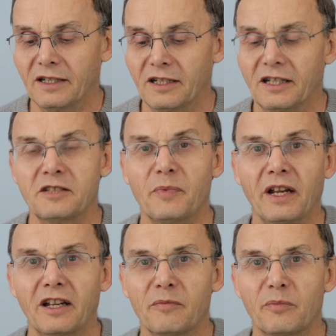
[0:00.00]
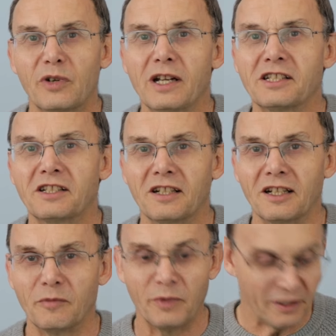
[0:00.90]
has been compressed a
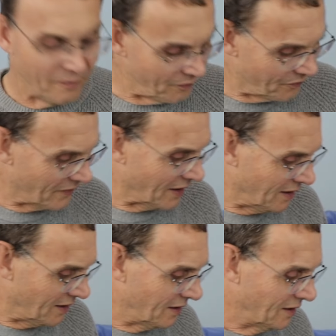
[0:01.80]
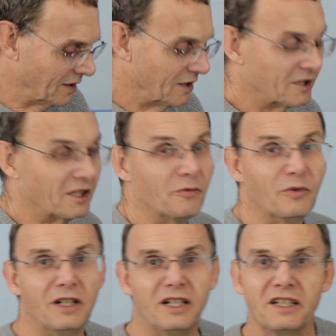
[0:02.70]
little bit. So
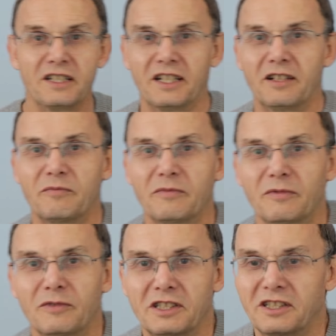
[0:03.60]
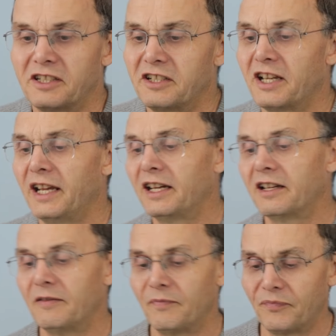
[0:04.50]
what I did was to
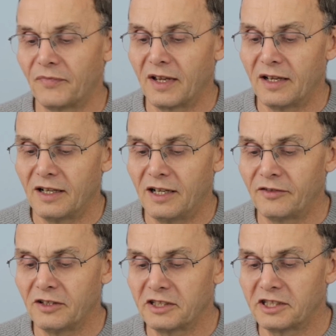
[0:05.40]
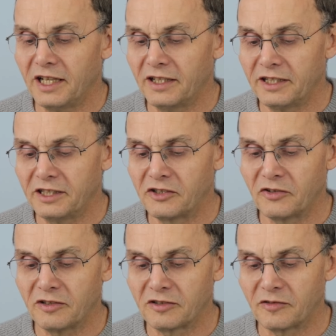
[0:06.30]
take, I've got a set of these
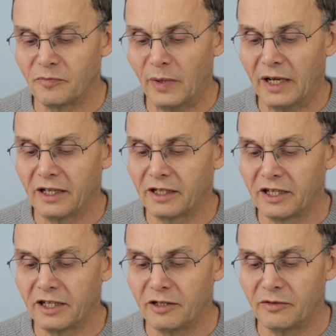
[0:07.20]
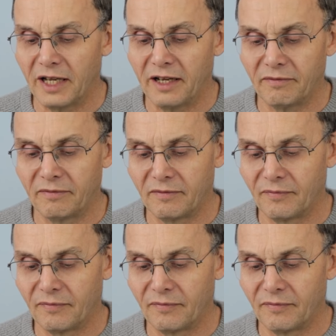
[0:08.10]
drills from B&Q. They're